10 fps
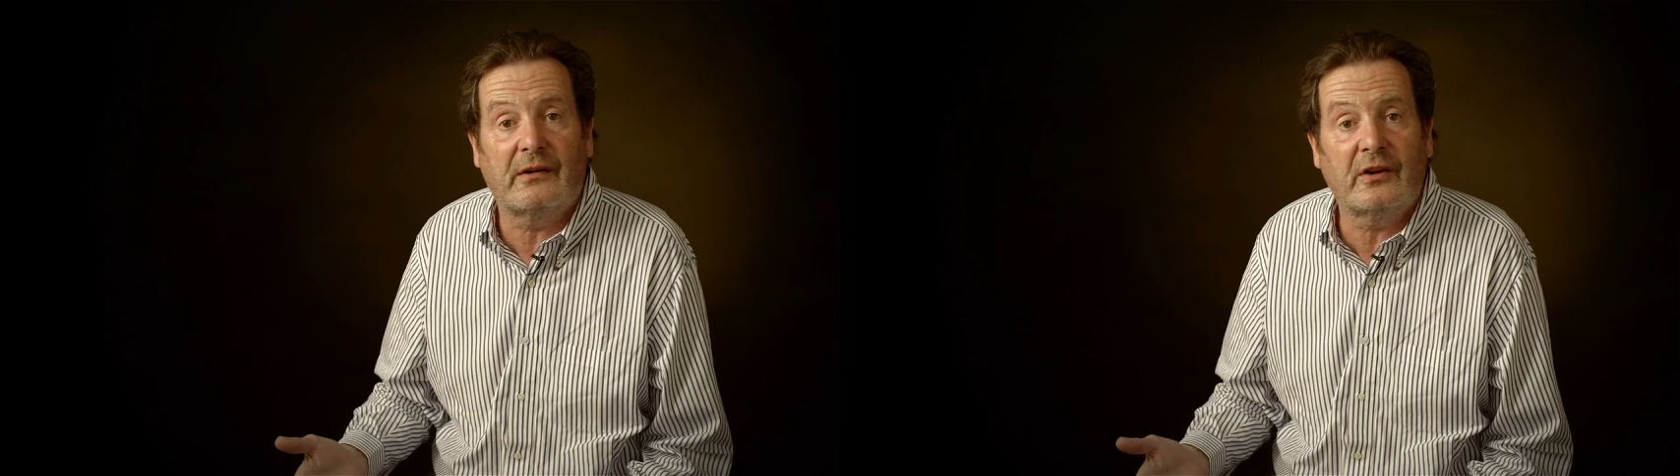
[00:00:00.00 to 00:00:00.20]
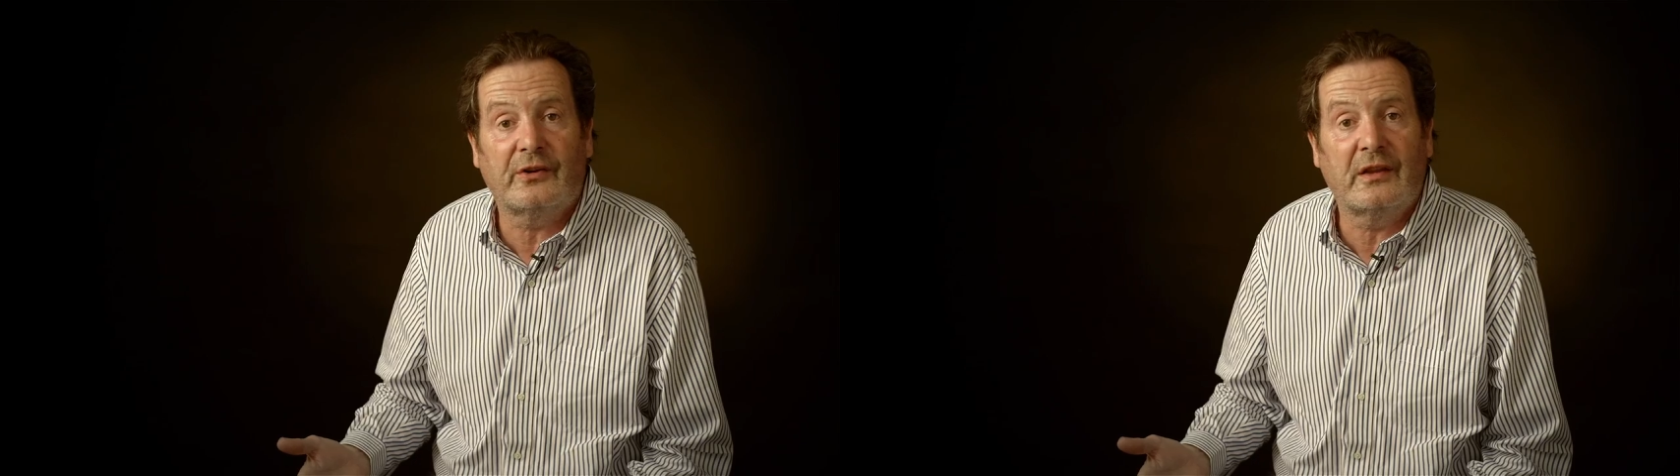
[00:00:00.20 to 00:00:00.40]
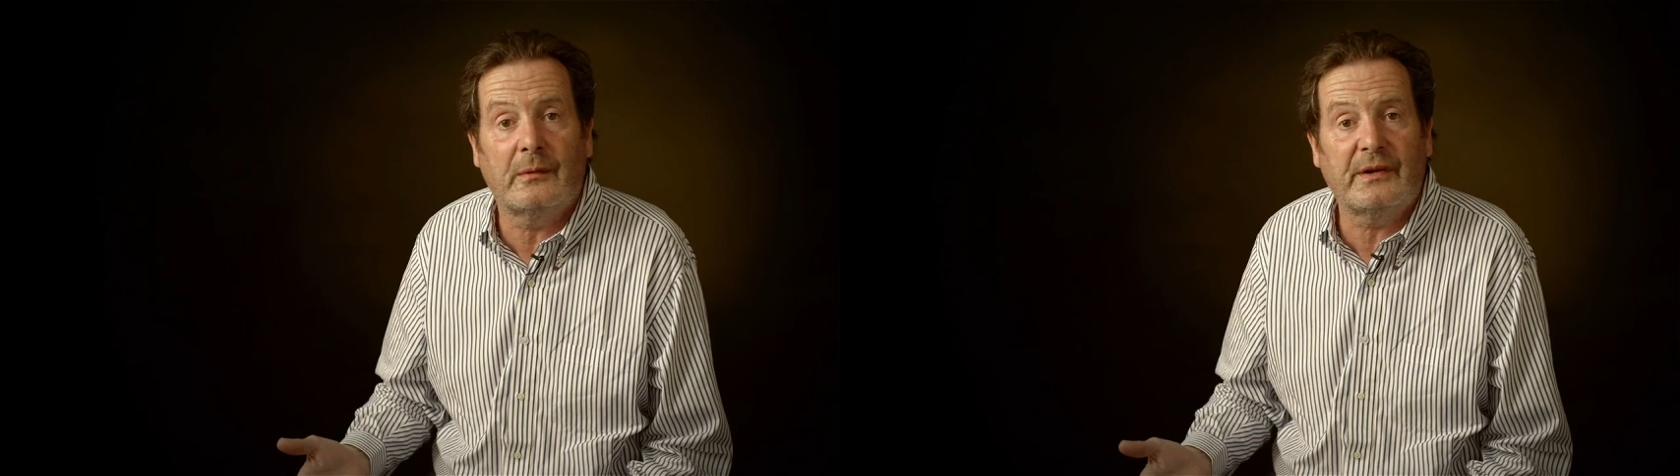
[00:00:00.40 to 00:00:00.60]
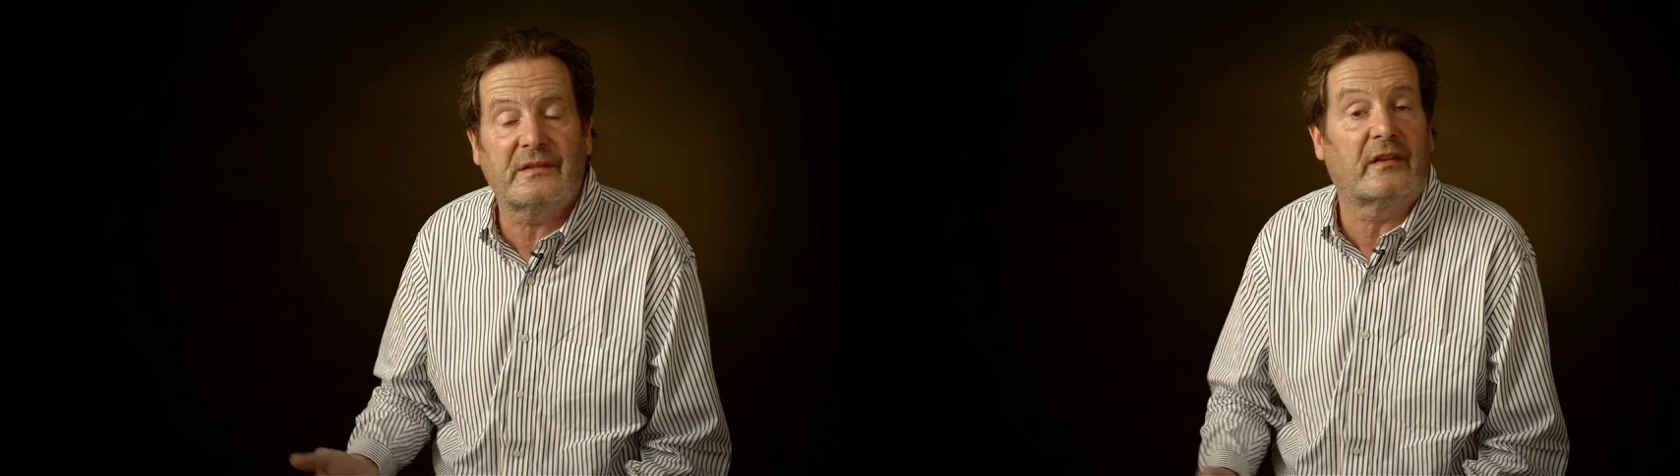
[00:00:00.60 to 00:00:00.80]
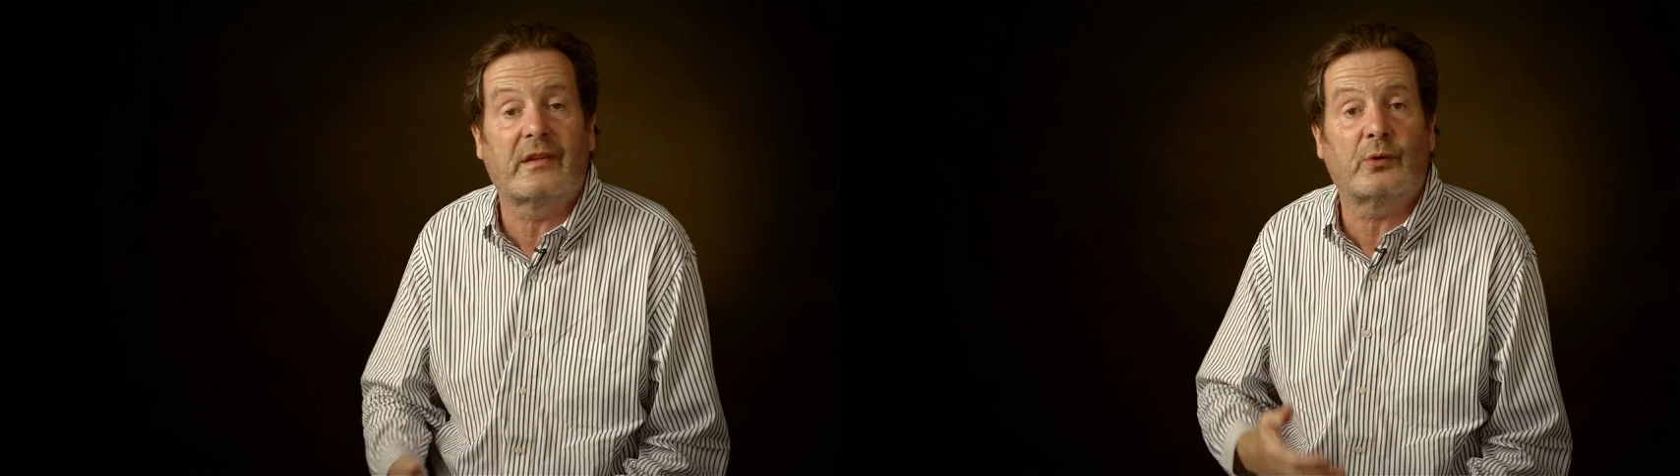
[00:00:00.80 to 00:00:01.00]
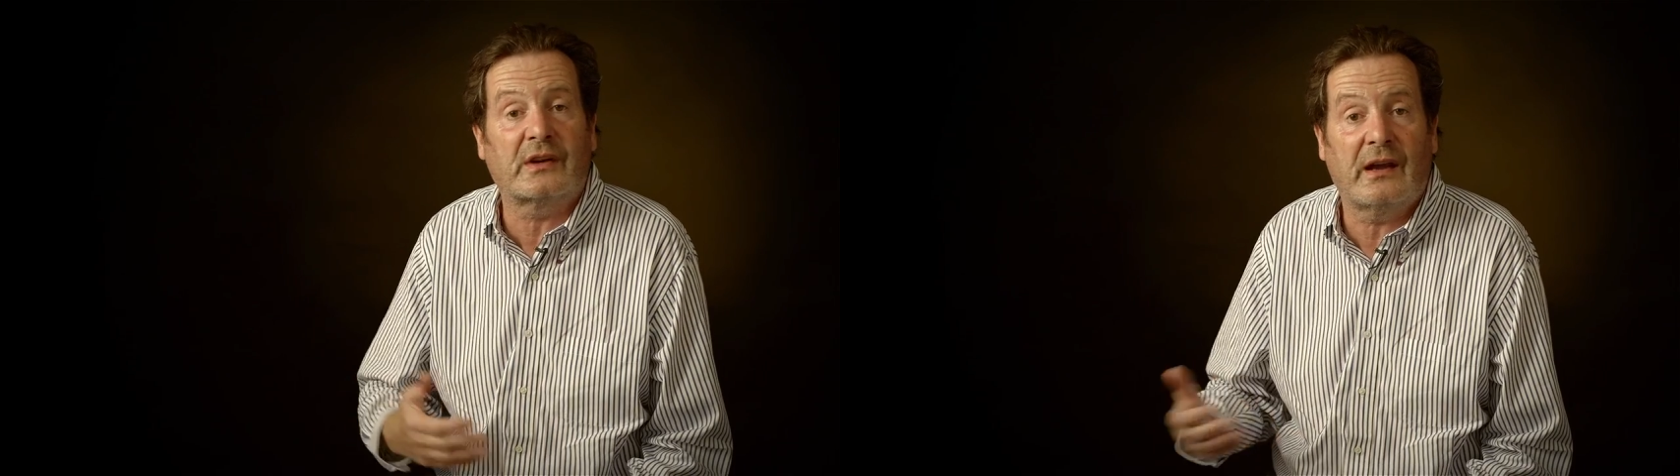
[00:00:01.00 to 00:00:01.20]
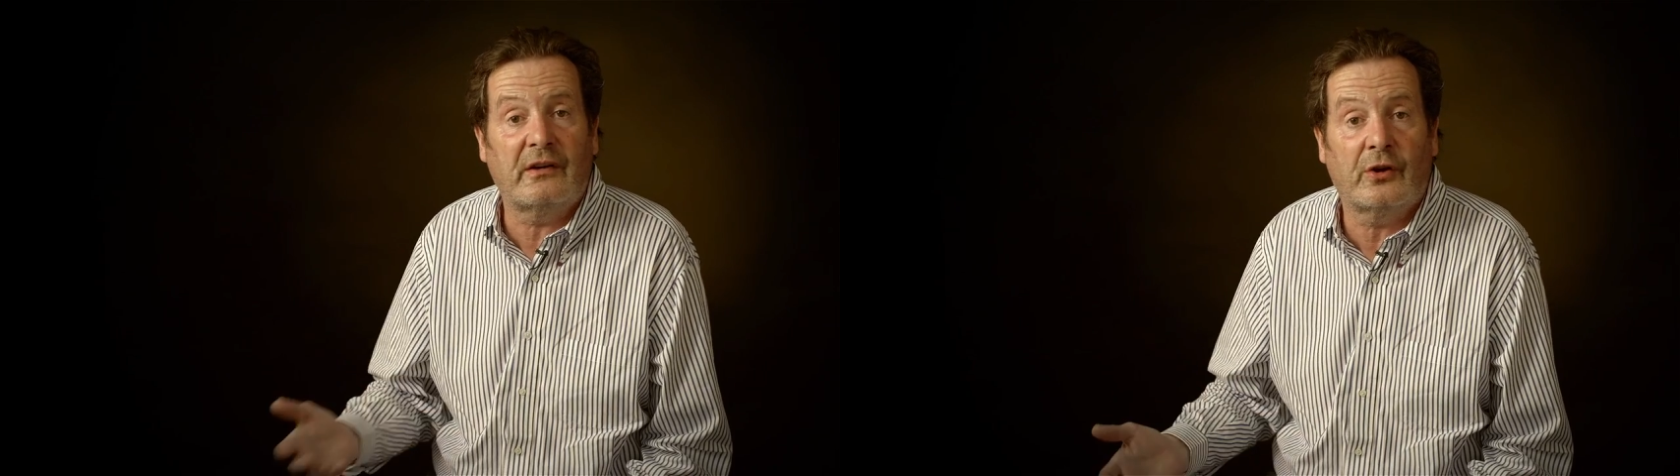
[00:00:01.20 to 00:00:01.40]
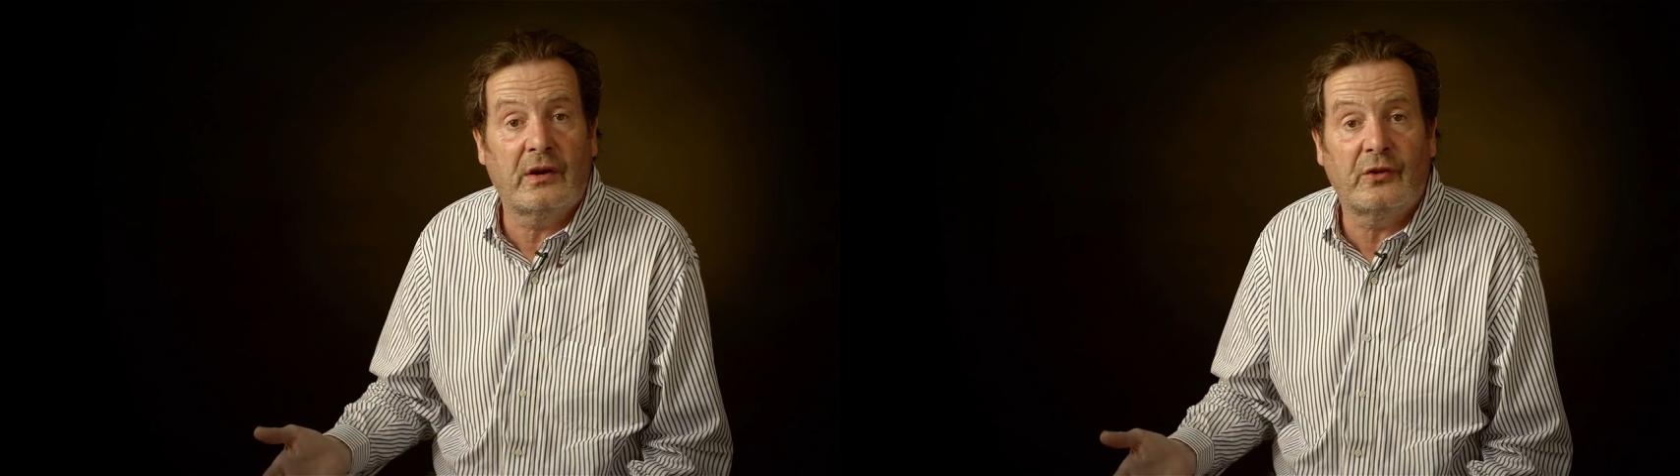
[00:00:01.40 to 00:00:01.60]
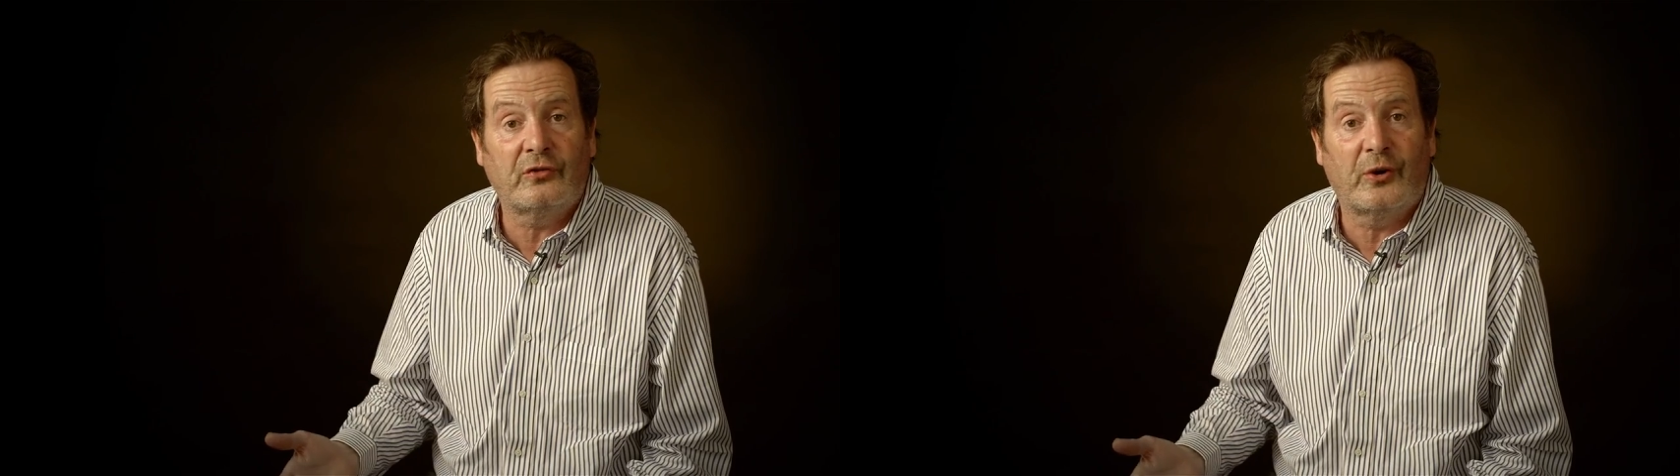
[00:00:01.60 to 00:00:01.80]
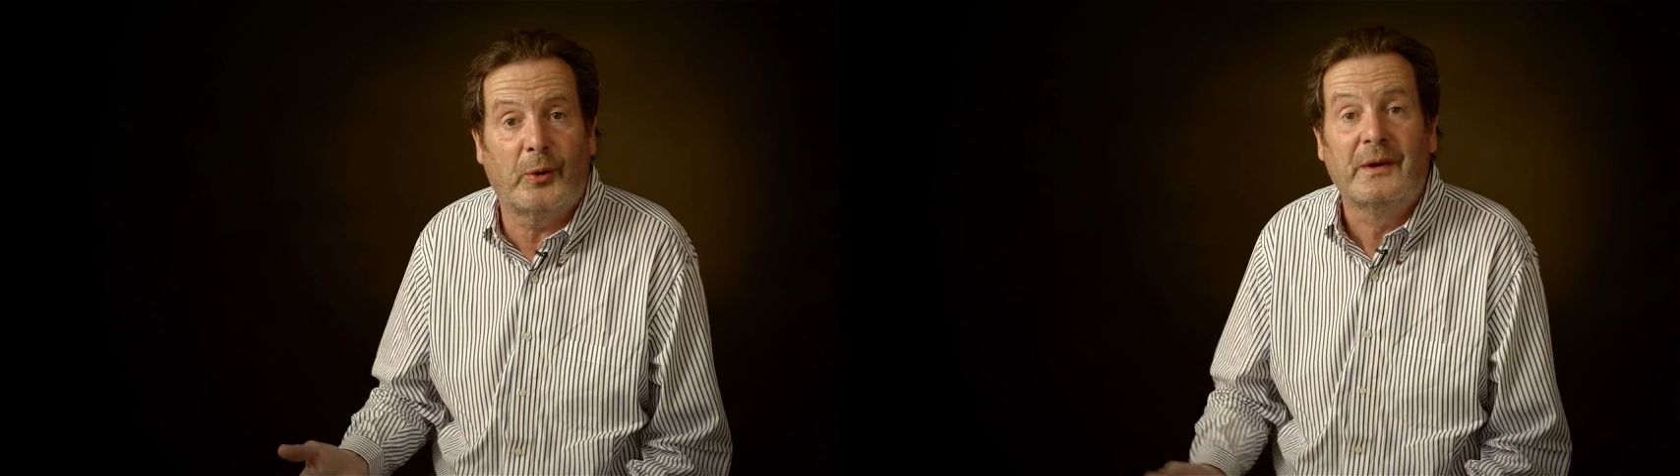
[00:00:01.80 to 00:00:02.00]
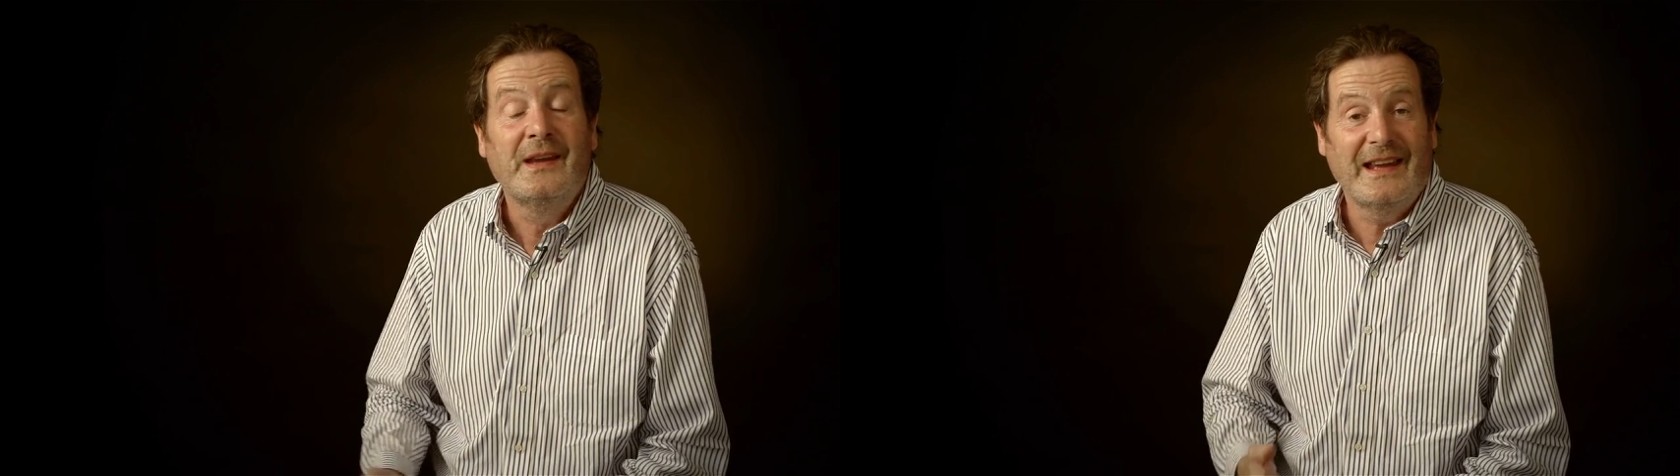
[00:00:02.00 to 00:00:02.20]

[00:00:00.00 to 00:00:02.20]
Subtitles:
to carry on in the business, they want to carry on in the job.